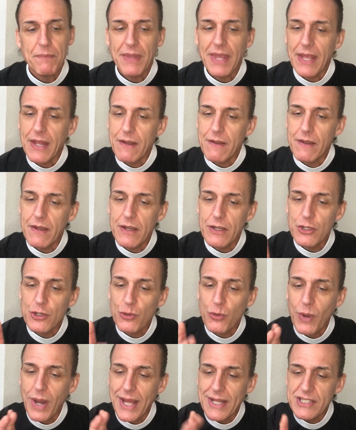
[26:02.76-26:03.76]
In
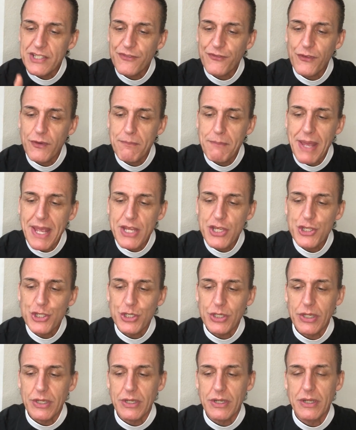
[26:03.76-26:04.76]

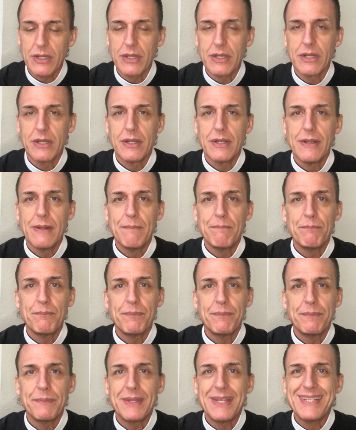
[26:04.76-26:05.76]
transformation
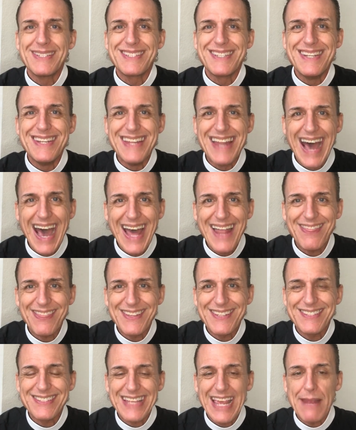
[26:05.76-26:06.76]
is not
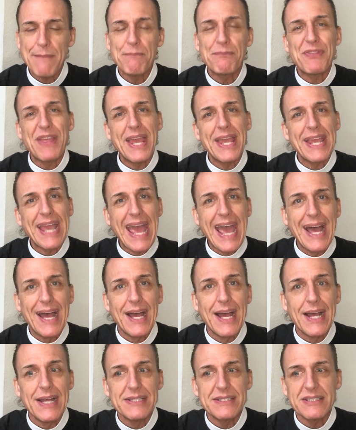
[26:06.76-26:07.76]
the same thing
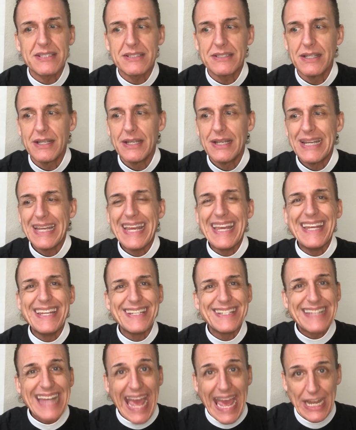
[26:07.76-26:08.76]
as
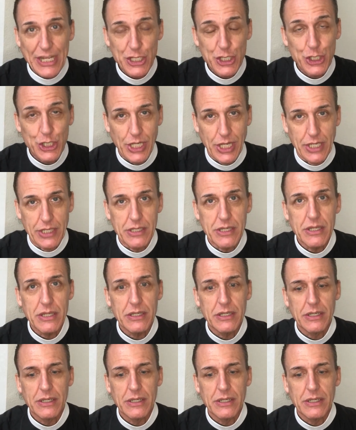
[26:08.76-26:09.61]
intention